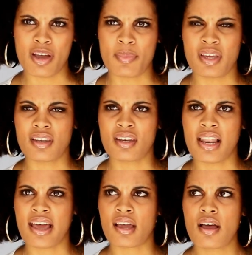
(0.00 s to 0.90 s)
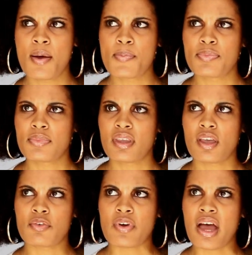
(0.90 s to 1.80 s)
I mean, like,
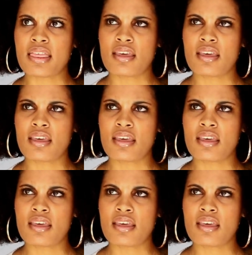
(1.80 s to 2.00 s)
if I